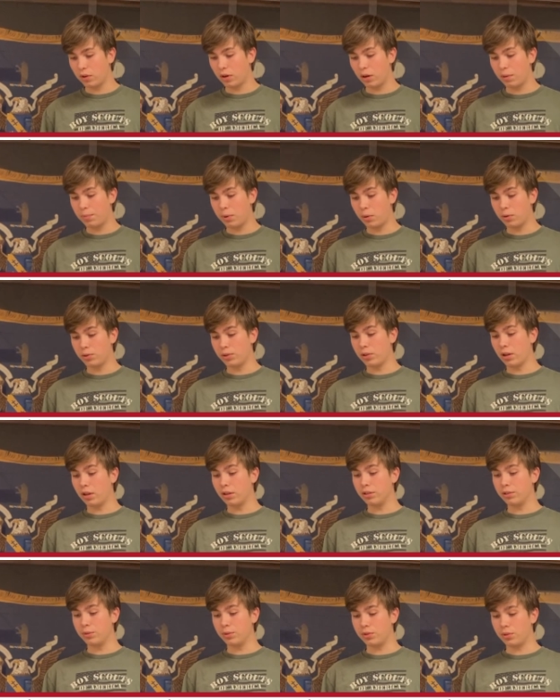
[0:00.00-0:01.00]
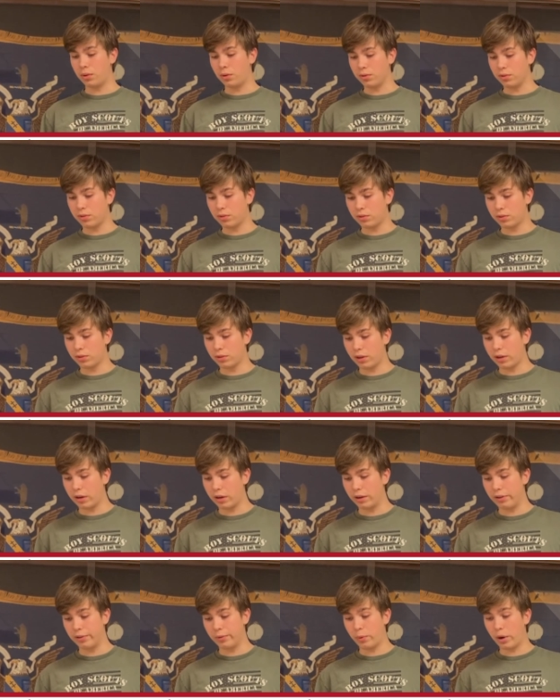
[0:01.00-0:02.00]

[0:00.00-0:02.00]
our post-launch results, the